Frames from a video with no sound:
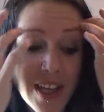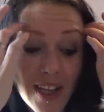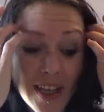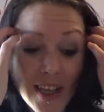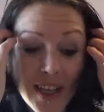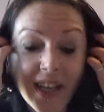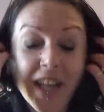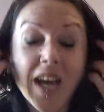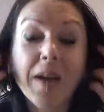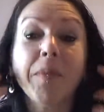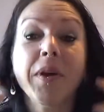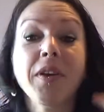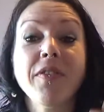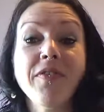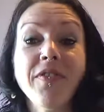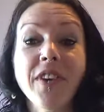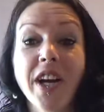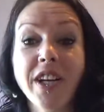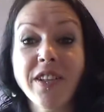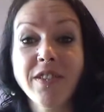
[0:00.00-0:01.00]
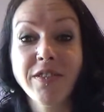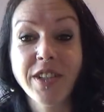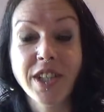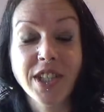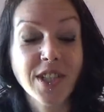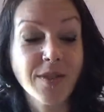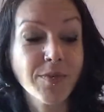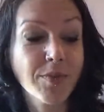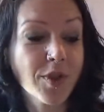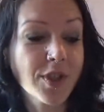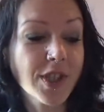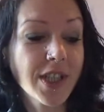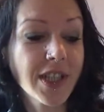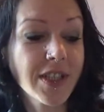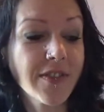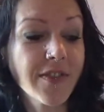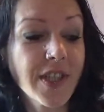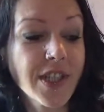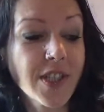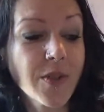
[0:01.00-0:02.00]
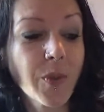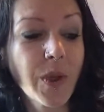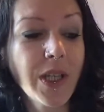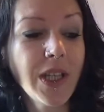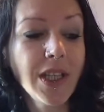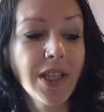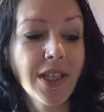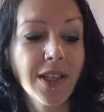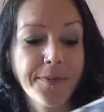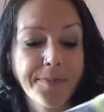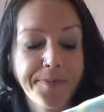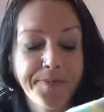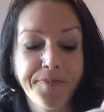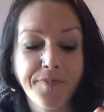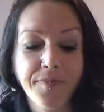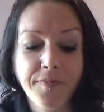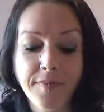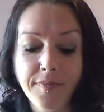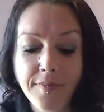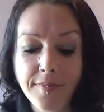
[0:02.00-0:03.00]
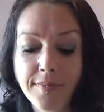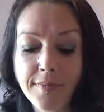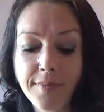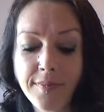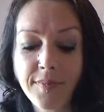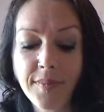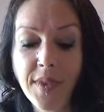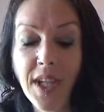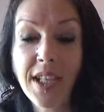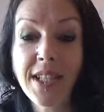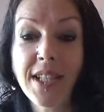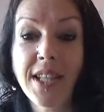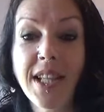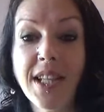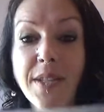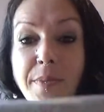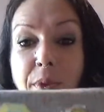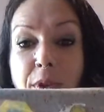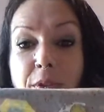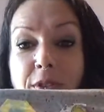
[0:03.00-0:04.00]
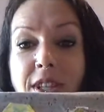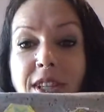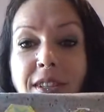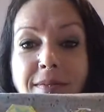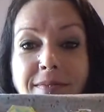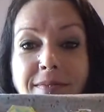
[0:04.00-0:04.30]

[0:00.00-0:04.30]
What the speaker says: Now my final knitting project for this week is in this beauty